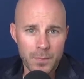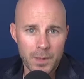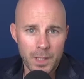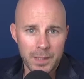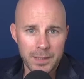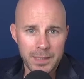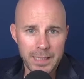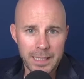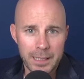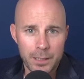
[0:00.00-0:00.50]

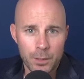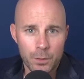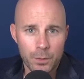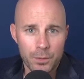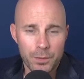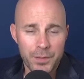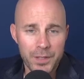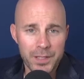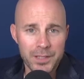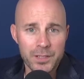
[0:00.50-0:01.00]
Now,
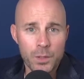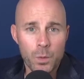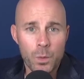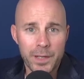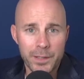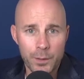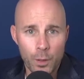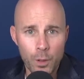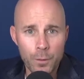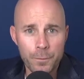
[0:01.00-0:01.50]
this quite
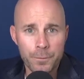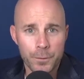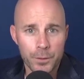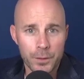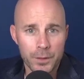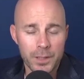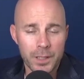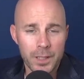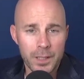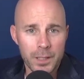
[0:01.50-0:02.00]
often
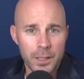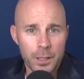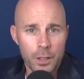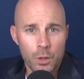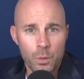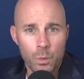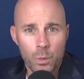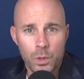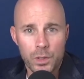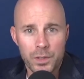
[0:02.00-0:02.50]

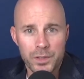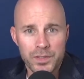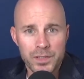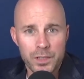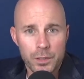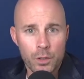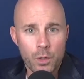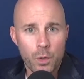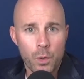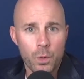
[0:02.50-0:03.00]
was
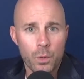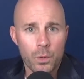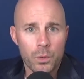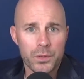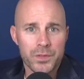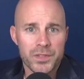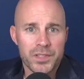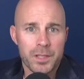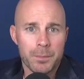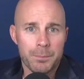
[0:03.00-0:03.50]

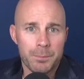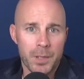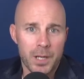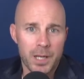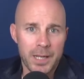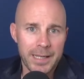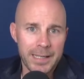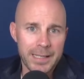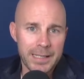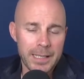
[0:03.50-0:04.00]
caused
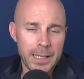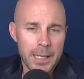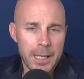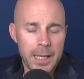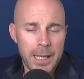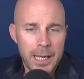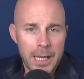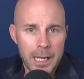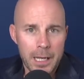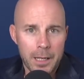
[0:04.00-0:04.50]
by
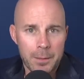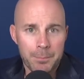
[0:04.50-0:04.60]
um,